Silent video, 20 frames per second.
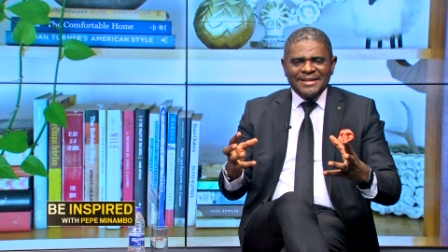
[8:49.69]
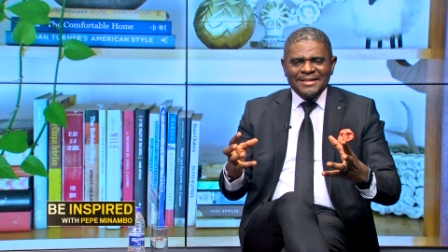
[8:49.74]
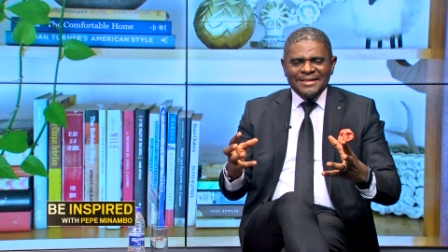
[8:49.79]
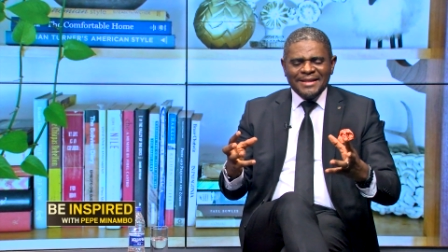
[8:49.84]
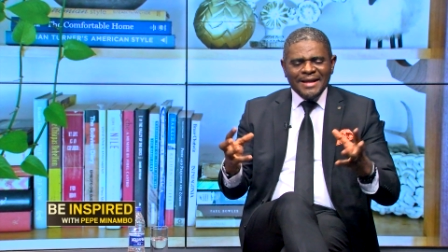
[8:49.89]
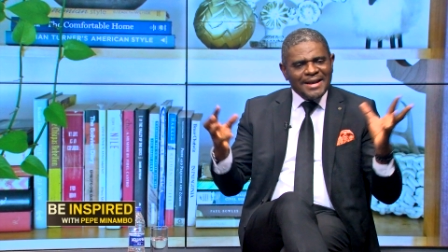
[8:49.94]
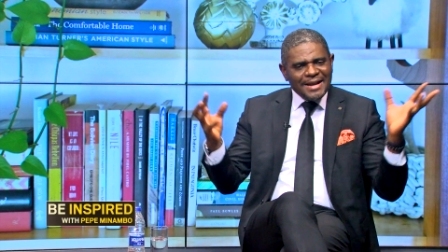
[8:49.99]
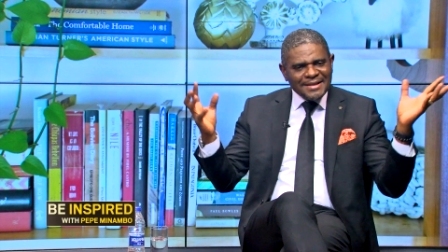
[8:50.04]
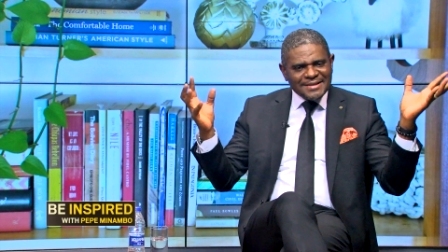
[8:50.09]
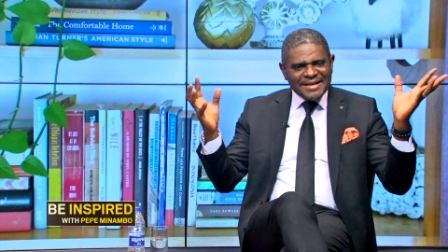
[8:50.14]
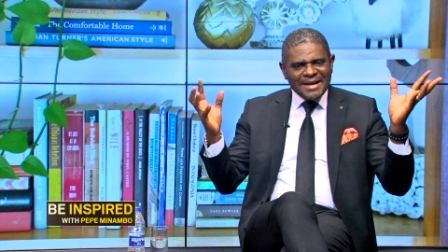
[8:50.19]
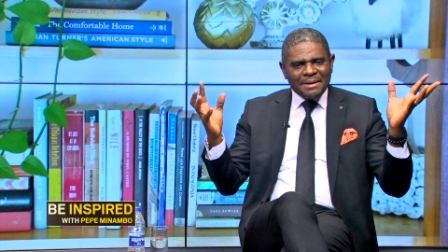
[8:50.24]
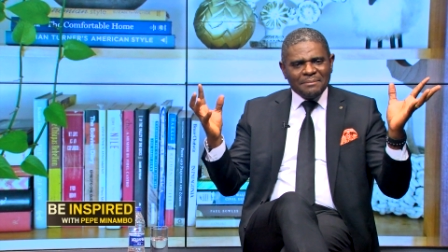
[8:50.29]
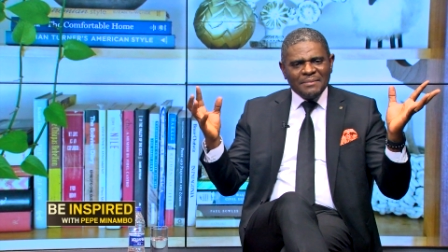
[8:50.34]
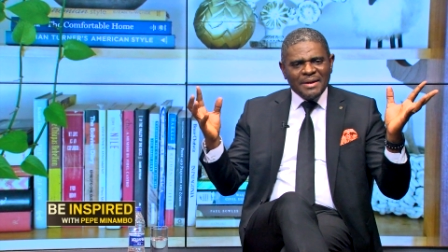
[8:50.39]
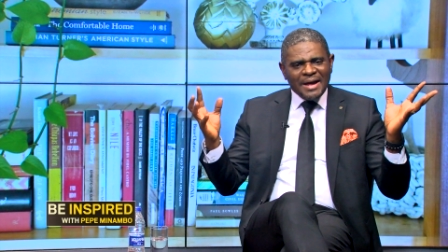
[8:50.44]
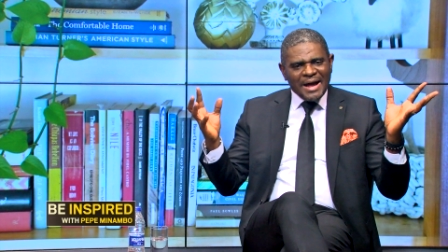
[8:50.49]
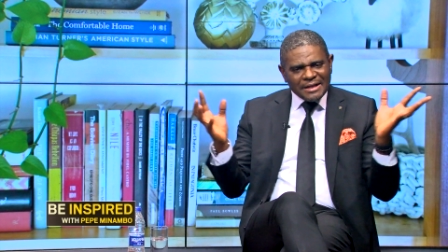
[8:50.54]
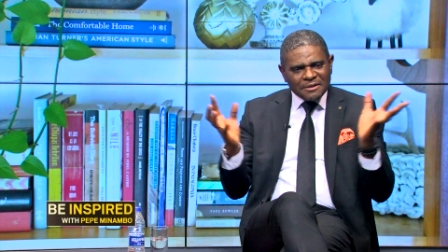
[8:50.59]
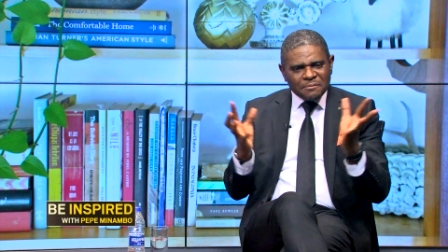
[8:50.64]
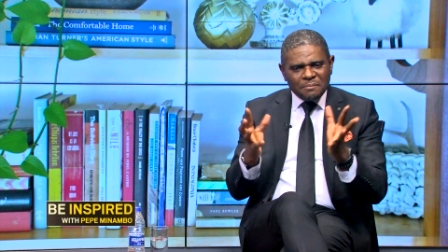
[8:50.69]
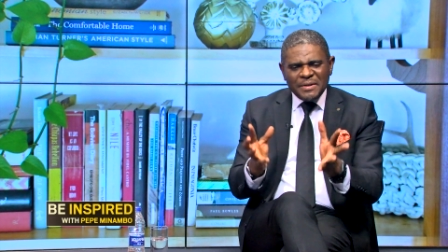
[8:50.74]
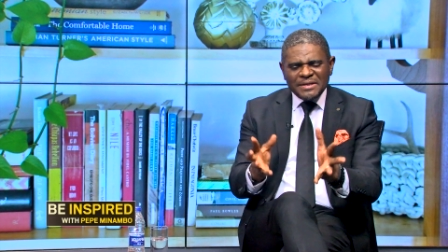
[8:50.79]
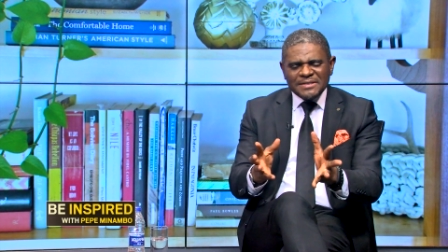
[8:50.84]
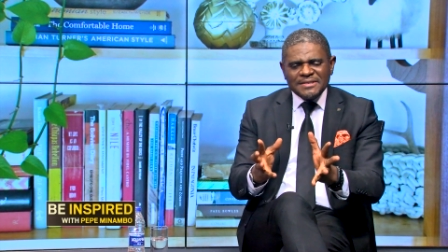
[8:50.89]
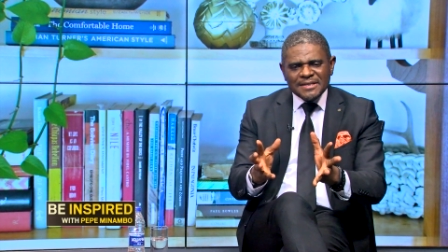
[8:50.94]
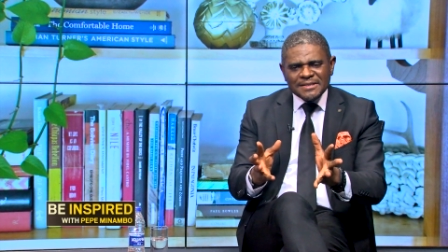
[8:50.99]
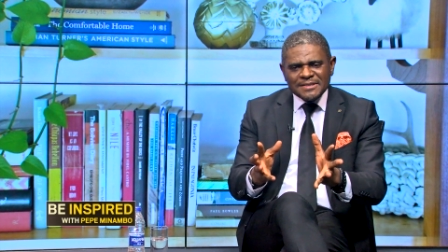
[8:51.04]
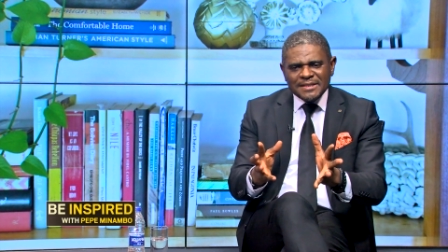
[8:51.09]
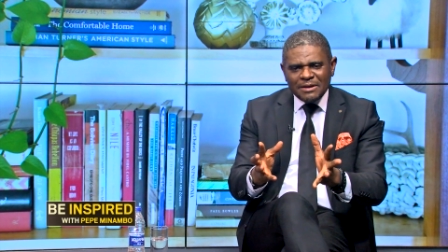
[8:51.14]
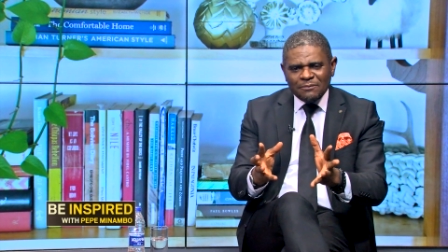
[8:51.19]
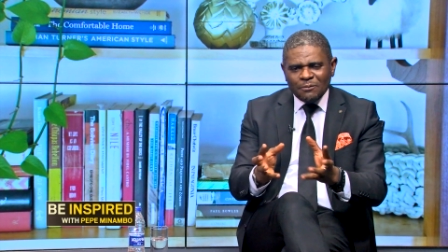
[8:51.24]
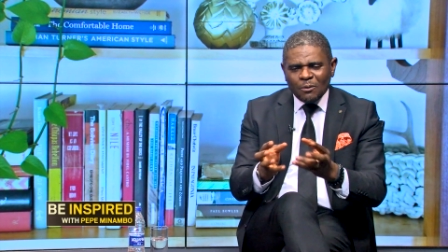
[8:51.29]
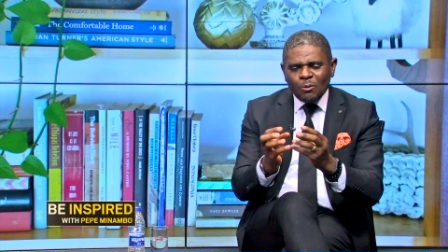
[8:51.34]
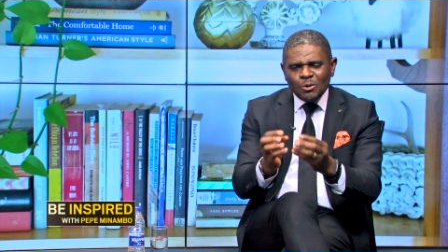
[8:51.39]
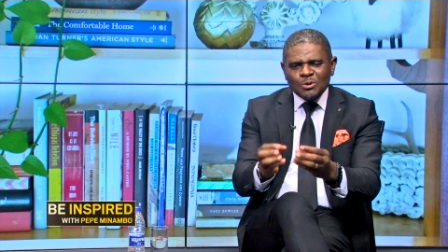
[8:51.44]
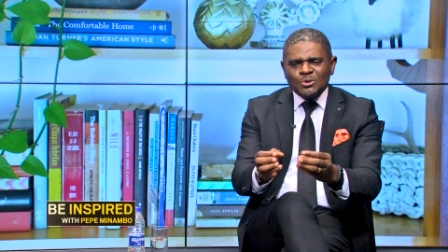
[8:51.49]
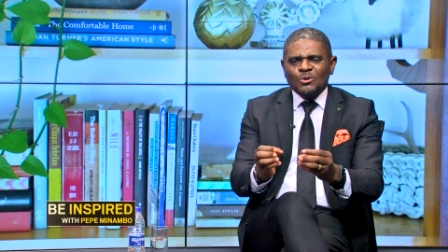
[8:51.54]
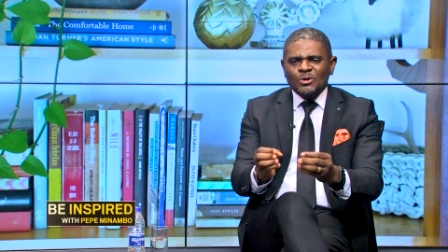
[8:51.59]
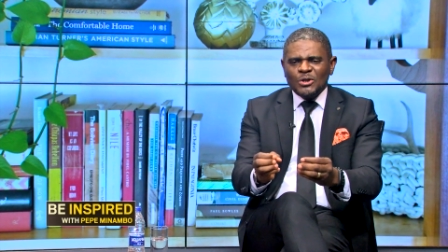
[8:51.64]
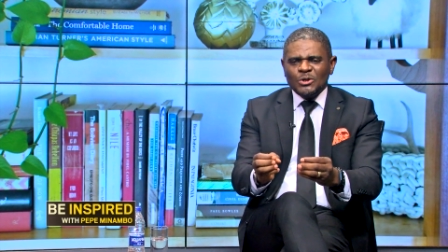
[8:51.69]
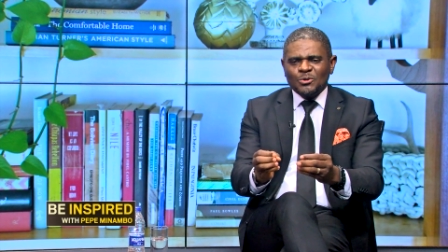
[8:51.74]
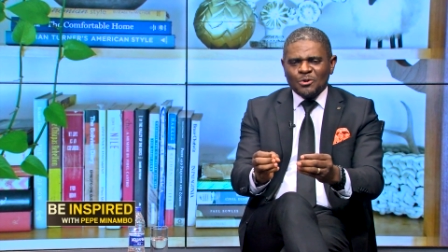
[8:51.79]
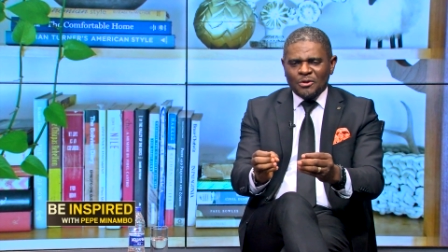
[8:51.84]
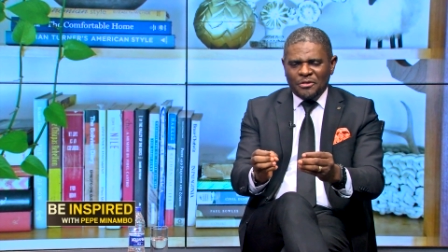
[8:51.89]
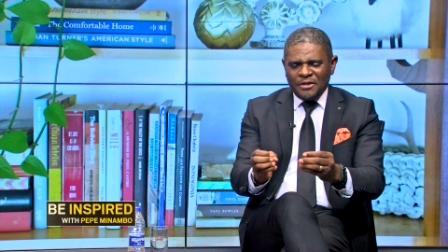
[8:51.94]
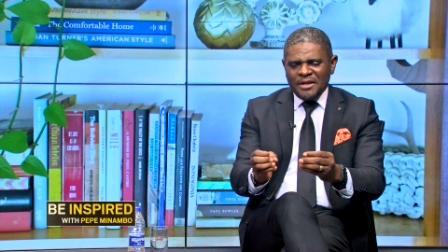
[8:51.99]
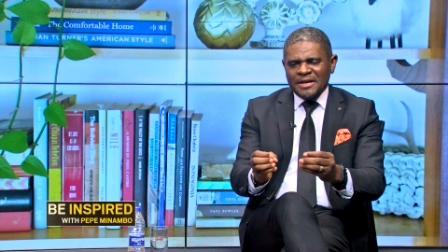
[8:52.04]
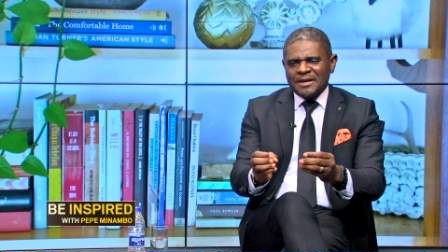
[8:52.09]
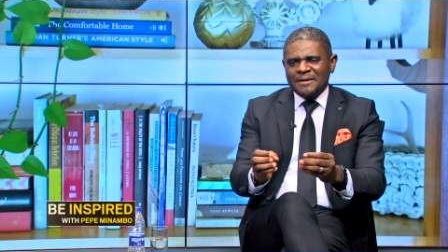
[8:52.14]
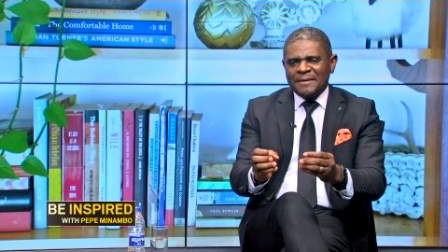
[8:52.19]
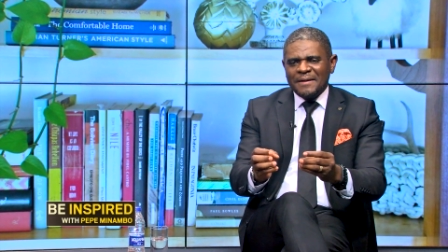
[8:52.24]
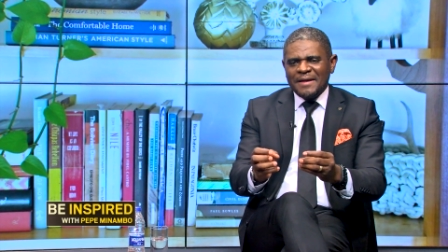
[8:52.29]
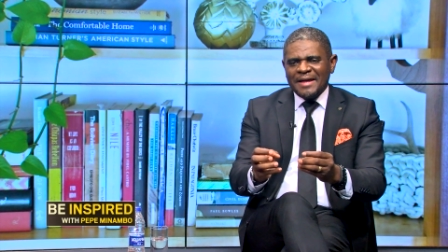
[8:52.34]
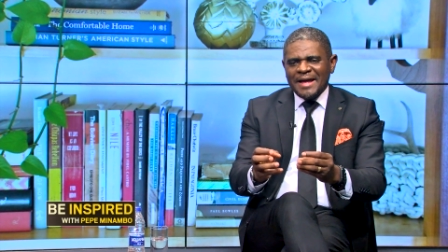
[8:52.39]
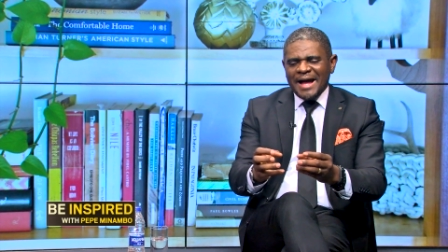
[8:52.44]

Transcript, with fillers: Then let's come at business level, what's your little thing?